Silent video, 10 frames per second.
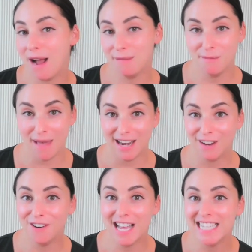problematic
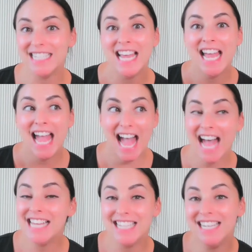for us
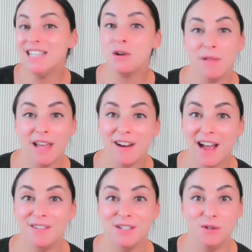as an indoor
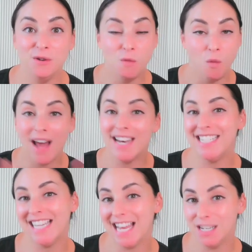playground who wanted
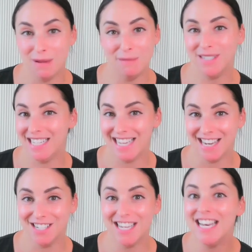to catch people's
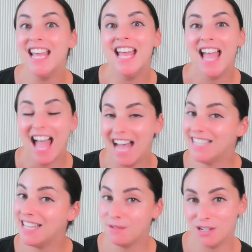attention
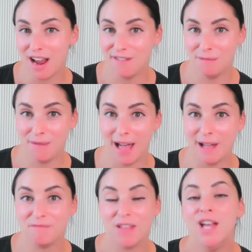as they were driving by.
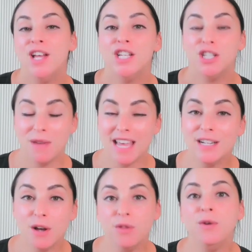So we had to
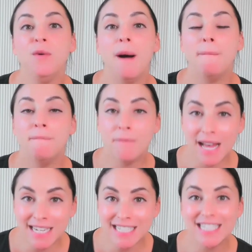go through
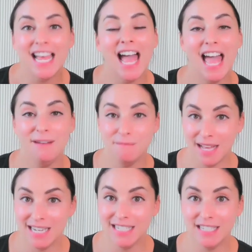months and
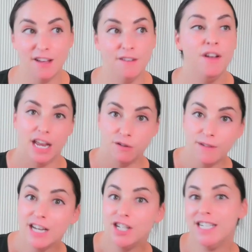months of
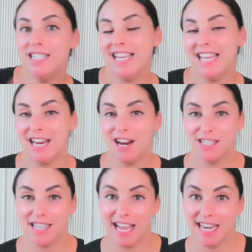iterations and getting our
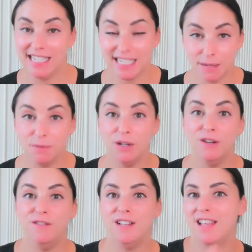sign
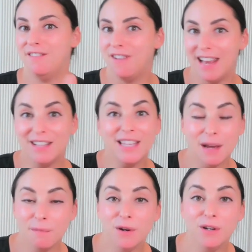disapproved and then finally
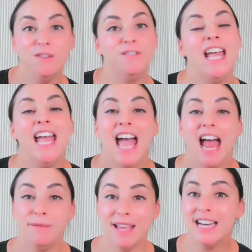approved.
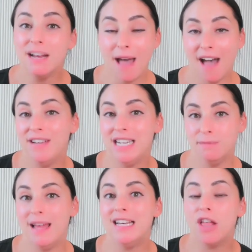And we ended up having to
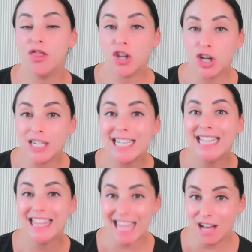spend
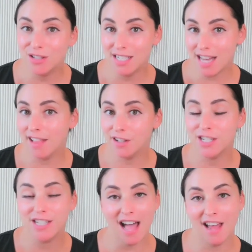
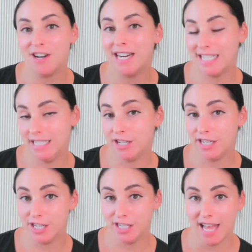$13,000 on our
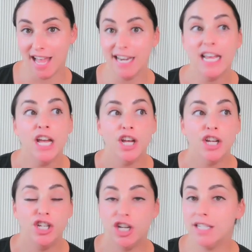exterior sign
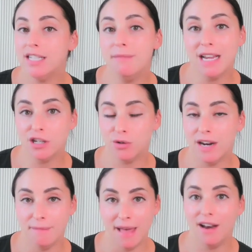just to make sure
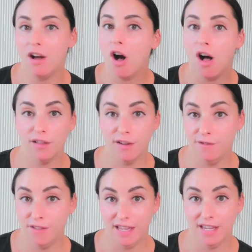it met all
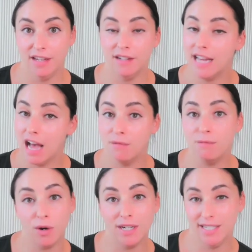of the town
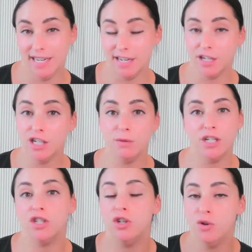board standards, which
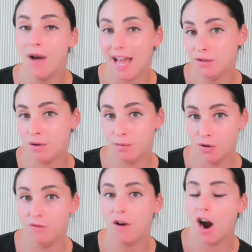is who had to
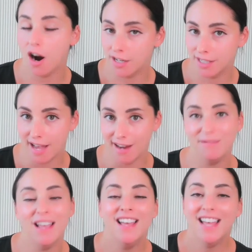approve our sign.
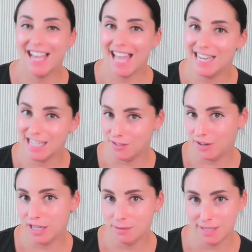Again, it's
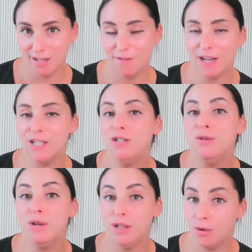very specific
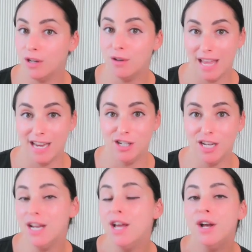to your
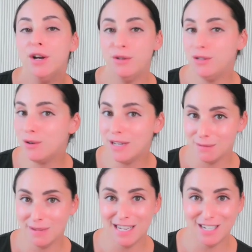location, who's going to
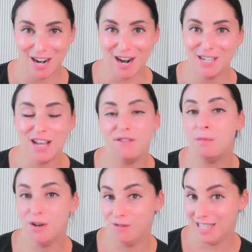be in charge of
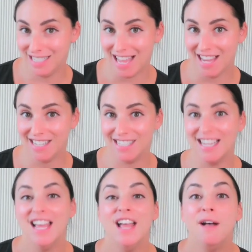approving signs.
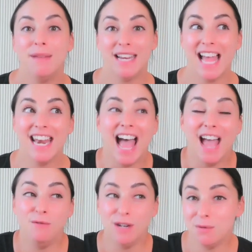But again,
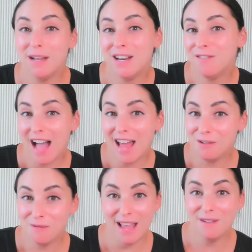I wish we could have gotten
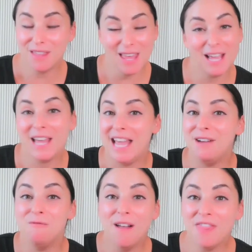away with like
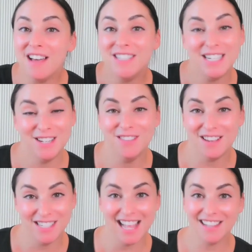a $1,000,
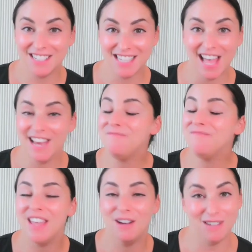$2,000 sign.
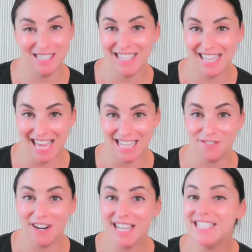It wasn't the case
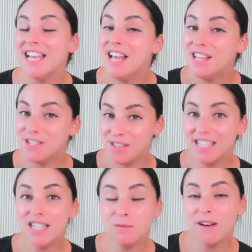for us. So
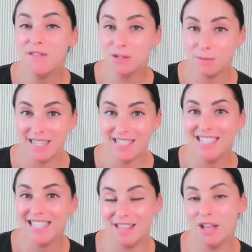this is one of those
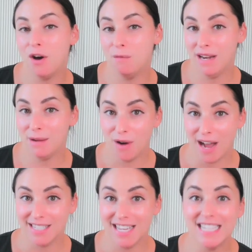places in the opening
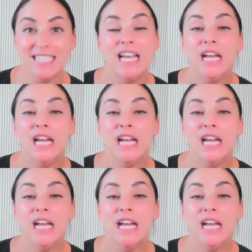process